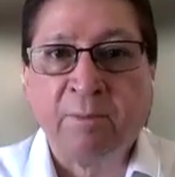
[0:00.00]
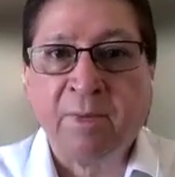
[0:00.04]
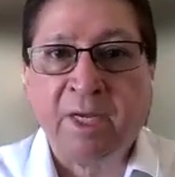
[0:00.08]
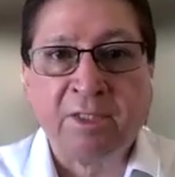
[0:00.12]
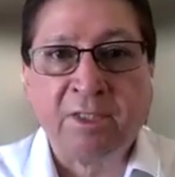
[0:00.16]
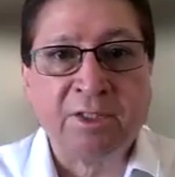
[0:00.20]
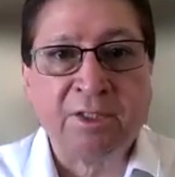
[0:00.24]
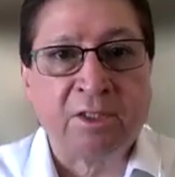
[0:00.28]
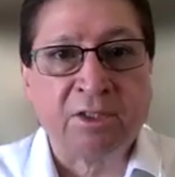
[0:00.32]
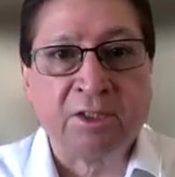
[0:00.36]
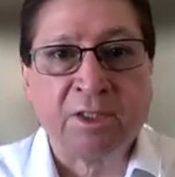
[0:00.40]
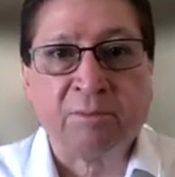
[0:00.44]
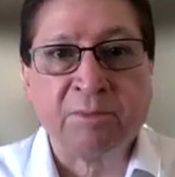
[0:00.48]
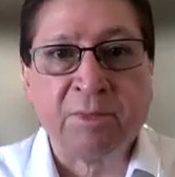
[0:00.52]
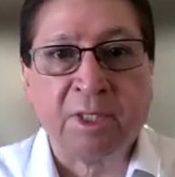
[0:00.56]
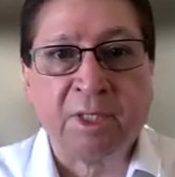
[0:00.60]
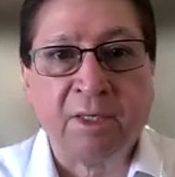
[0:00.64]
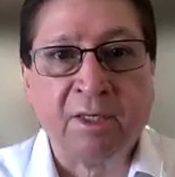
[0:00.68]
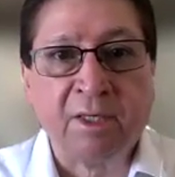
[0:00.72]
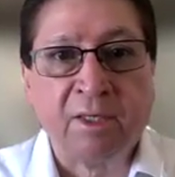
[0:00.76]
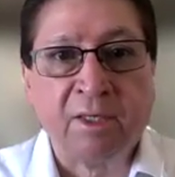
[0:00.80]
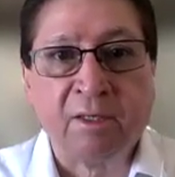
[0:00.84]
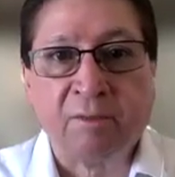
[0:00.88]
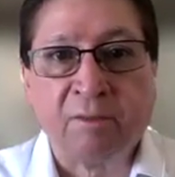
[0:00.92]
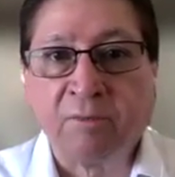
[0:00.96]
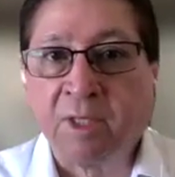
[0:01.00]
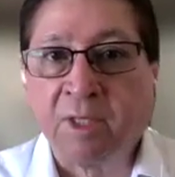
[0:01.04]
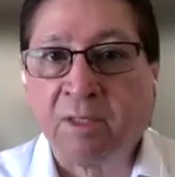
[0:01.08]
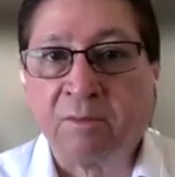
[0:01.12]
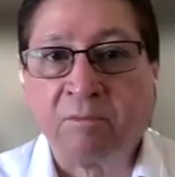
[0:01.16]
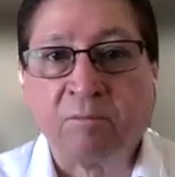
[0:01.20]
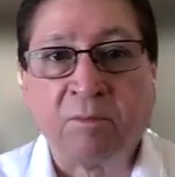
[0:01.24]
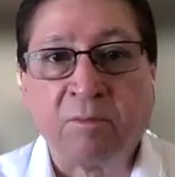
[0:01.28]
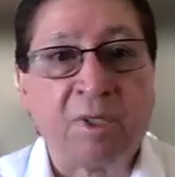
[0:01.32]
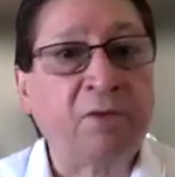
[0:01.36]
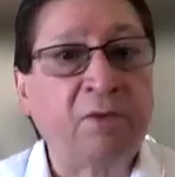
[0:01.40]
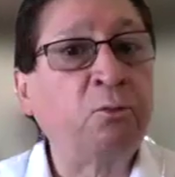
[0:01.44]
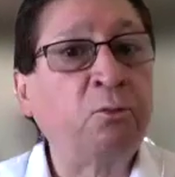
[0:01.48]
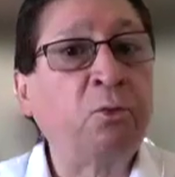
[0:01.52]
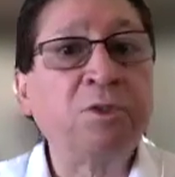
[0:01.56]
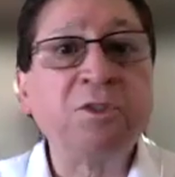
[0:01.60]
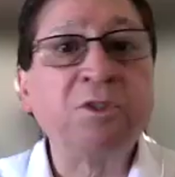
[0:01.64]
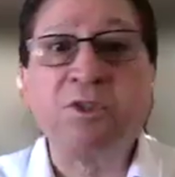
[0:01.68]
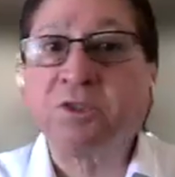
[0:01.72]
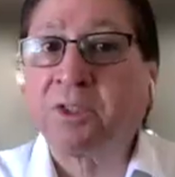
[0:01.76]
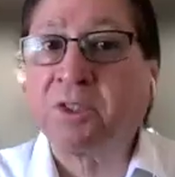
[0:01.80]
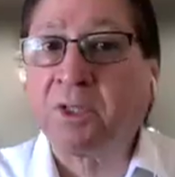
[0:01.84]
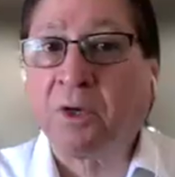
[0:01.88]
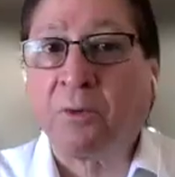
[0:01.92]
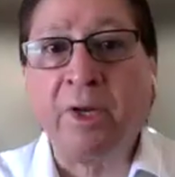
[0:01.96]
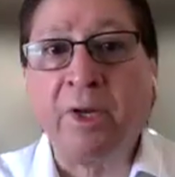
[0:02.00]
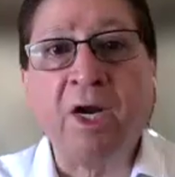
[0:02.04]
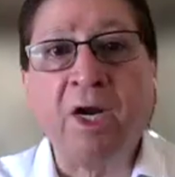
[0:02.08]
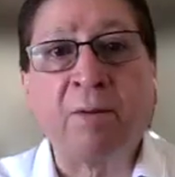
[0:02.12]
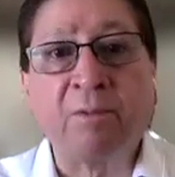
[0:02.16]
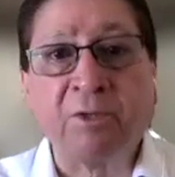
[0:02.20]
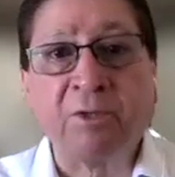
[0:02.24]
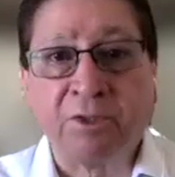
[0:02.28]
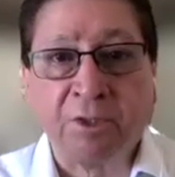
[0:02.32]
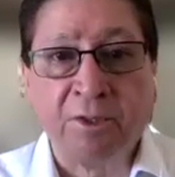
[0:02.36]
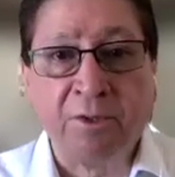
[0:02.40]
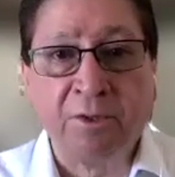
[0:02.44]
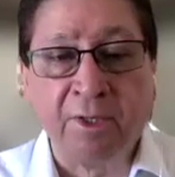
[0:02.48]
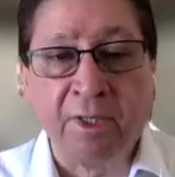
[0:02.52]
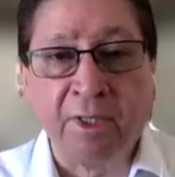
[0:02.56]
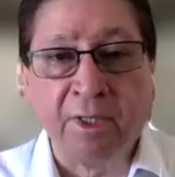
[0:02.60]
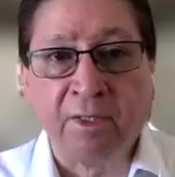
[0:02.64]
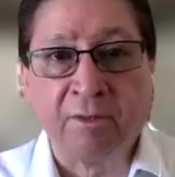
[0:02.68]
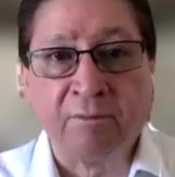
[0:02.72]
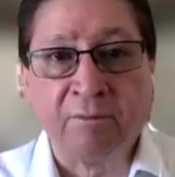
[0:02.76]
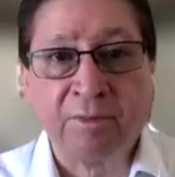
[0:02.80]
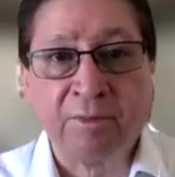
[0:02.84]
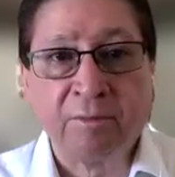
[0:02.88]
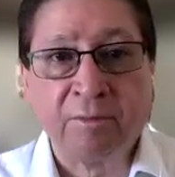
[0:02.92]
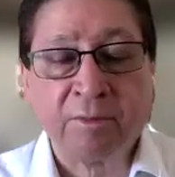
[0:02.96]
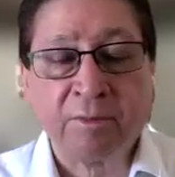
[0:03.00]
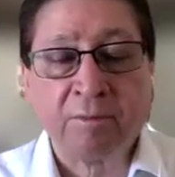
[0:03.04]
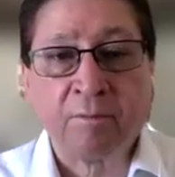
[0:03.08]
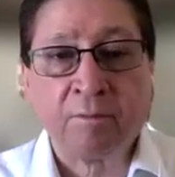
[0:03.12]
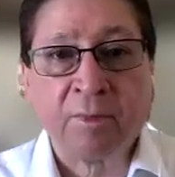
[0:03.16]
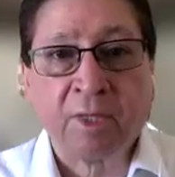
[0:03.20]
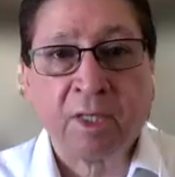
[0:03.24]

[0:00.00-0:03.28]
they may say something, and we're just a great opportunity.